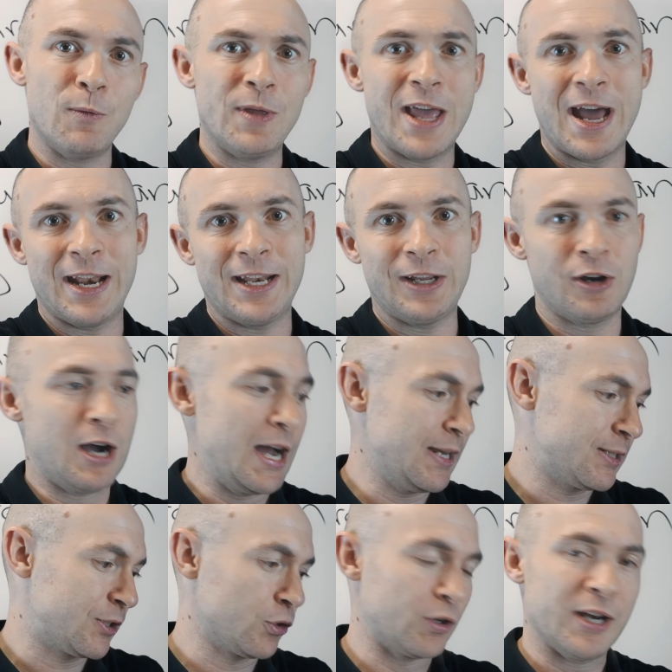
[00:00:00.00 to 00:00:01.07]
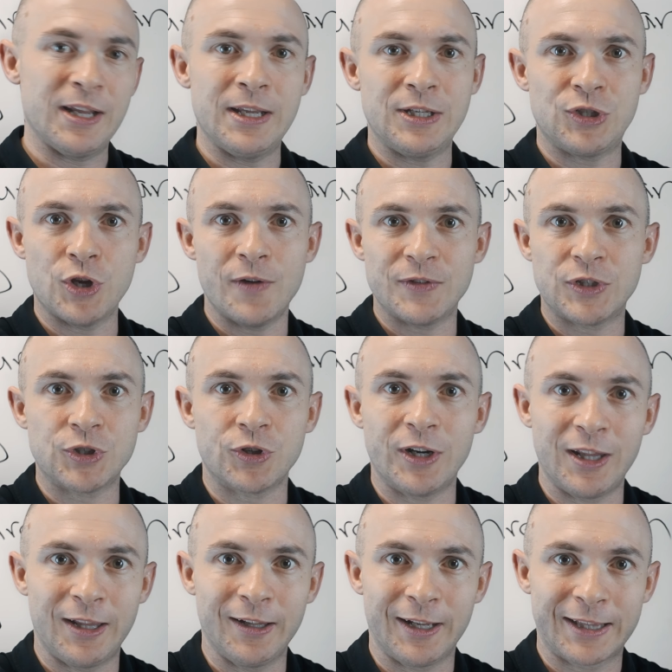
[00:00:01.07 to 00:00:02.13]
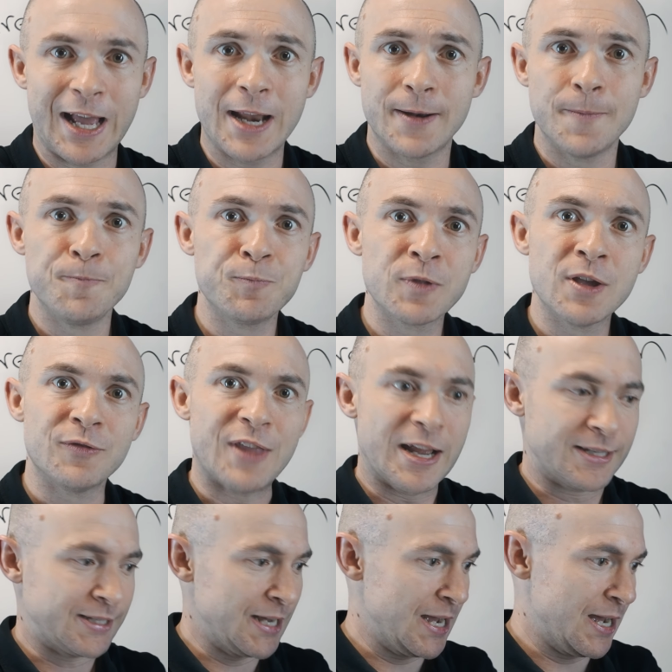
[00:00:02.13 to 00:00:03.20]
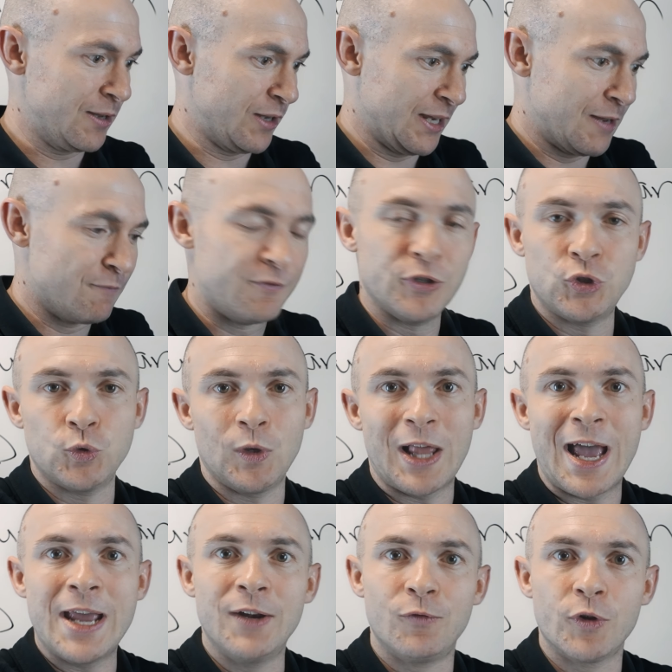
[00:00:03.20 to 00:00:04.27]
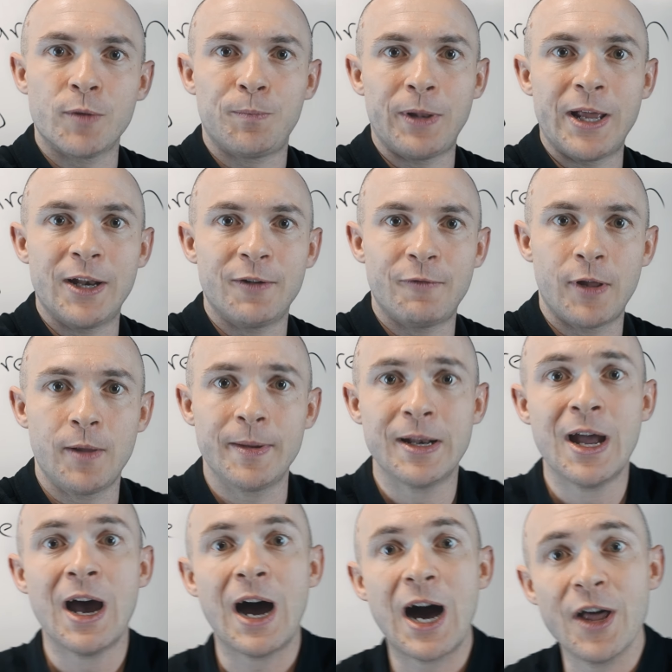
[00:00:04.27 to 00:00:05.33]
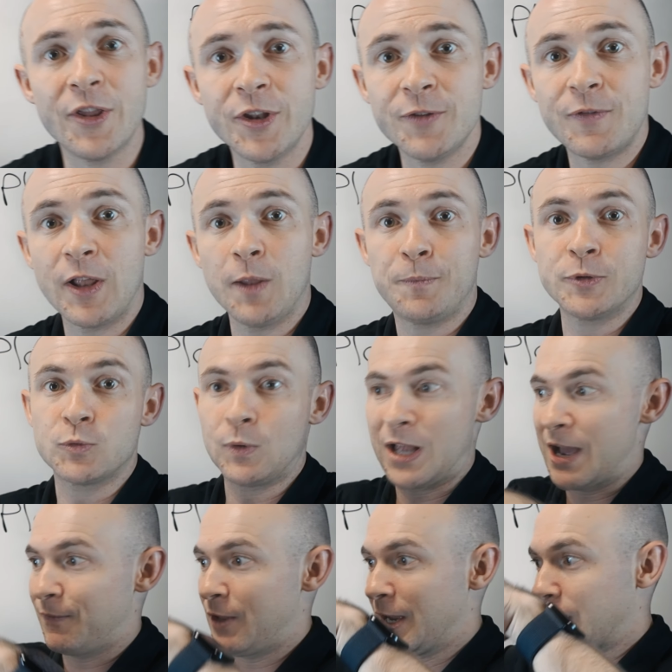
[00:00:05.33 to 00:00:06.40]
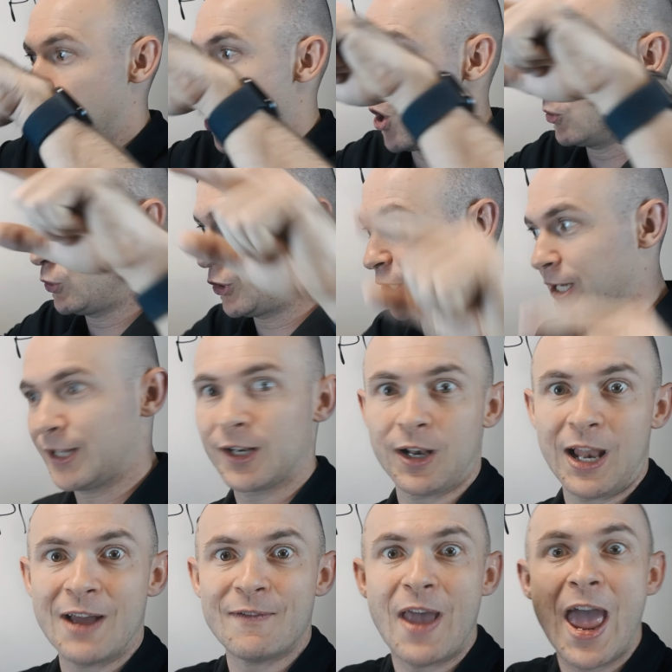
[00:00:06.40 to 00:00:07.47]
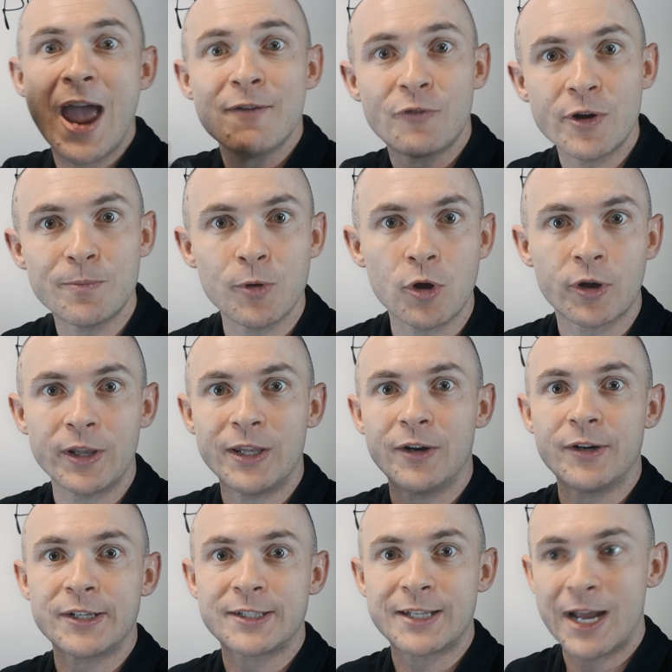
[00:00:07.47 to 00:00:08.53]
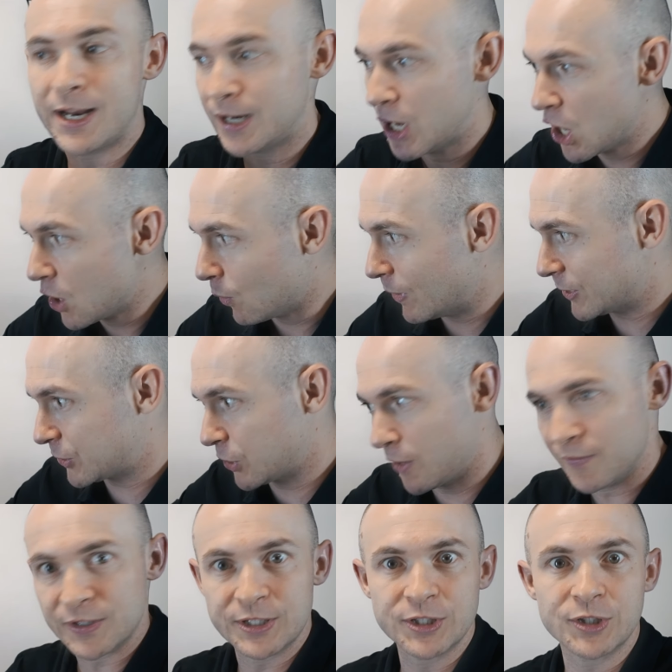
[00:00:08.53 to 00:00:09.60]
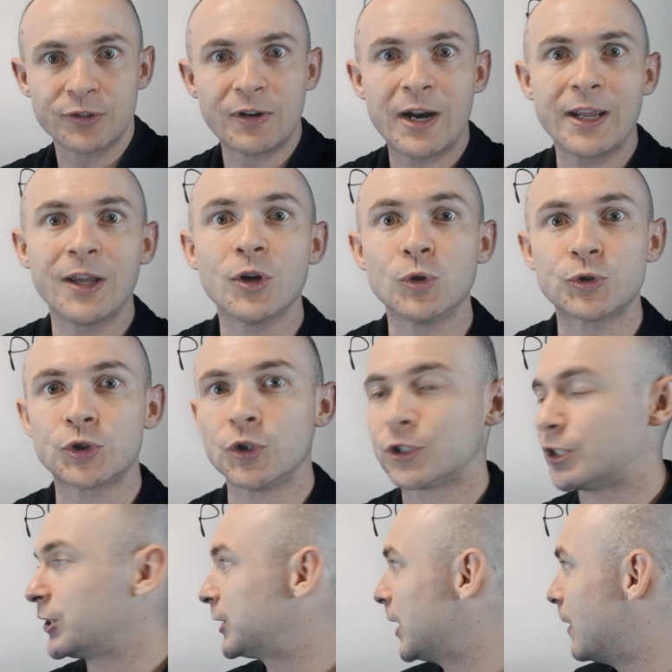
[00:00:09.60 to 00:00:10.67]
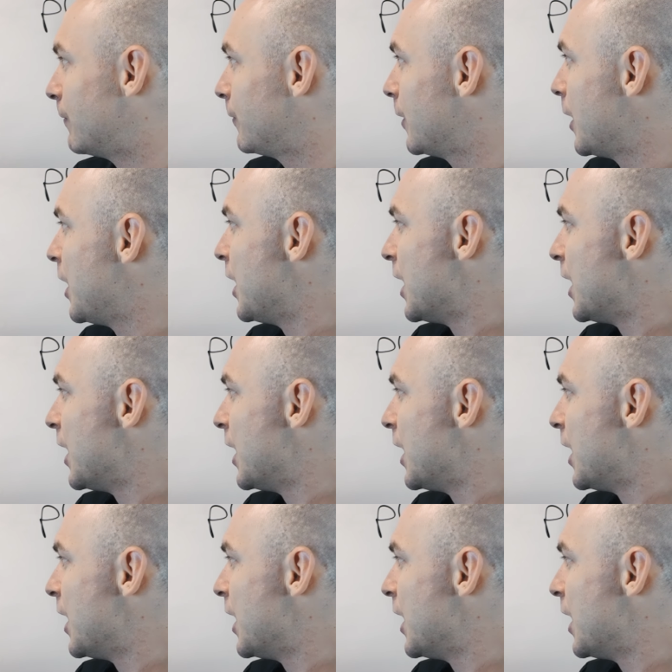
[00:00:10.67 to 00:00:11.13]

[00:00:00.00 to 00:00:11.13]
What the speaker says: without any heights or any services or anything like that. That's like a visual aid of what a plan of development. Other developers will have like a whole sheet that'll have every block in their estate where services are running and all sorts of stuff.